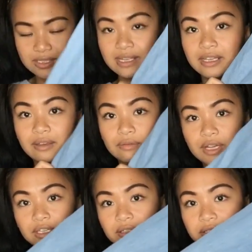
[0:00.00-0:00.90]
Just like a
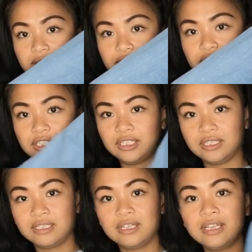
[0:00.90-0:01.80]
regular
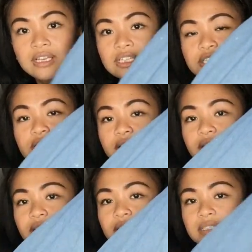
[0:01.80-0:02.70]
jean
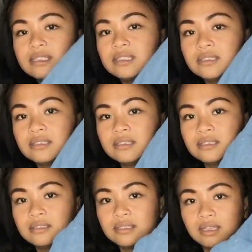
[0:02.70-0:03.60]
jacket.
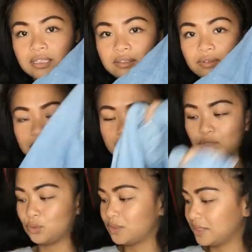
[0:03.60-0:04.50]
Nothing
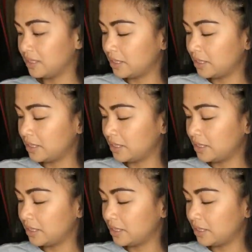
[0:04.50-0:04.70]
really to see